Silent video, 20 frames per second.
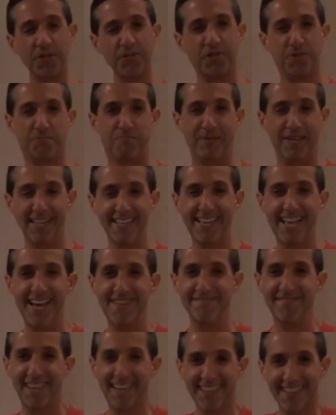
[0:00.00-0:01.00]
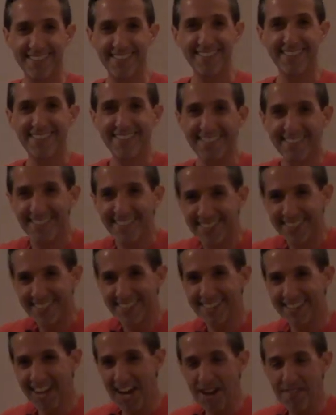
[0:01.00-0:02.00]
you spitting at
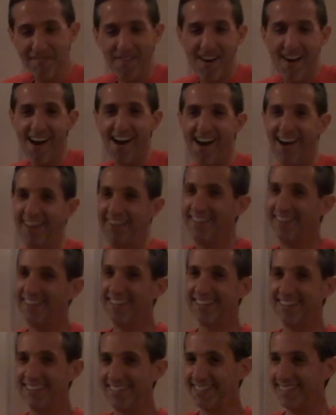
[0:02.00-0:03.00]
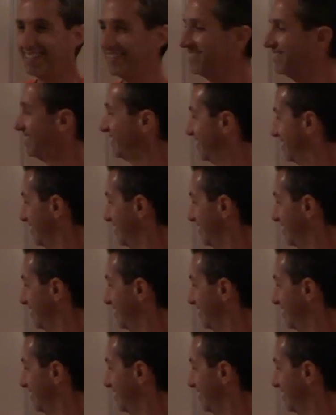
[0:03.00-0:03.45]
me? Come on.